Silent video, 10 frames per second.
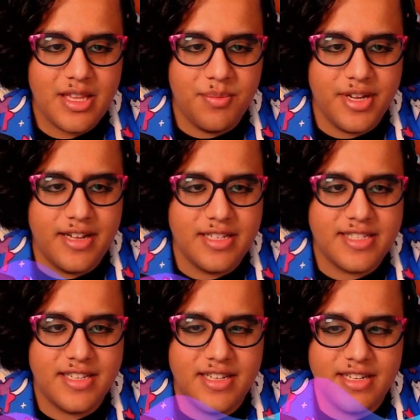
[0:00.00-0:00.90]
But yeah,
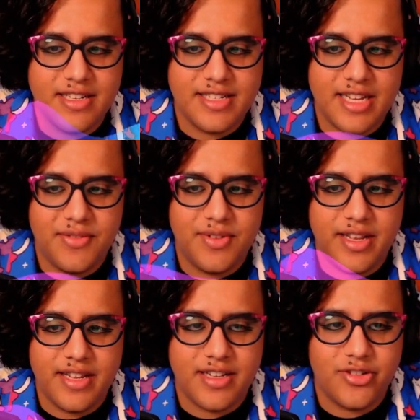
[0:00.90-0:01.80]
let's have
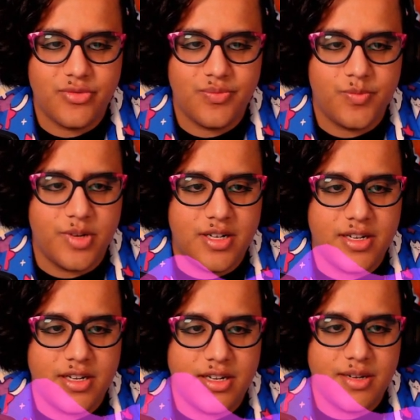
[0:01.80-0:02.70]
like
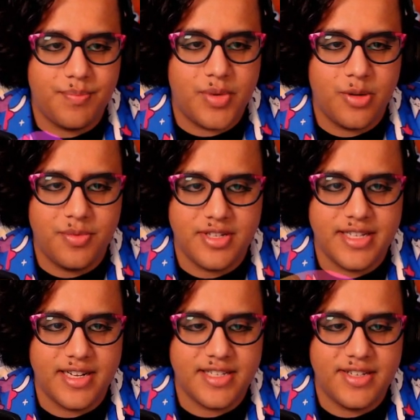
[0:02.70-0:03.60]
purple
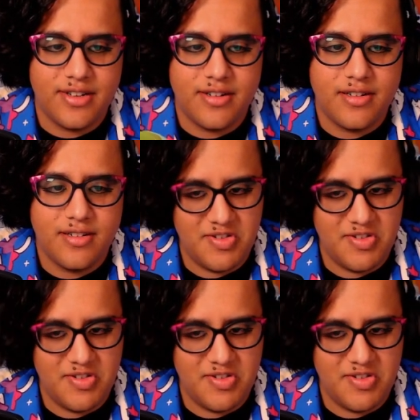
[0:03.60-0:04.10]
text here.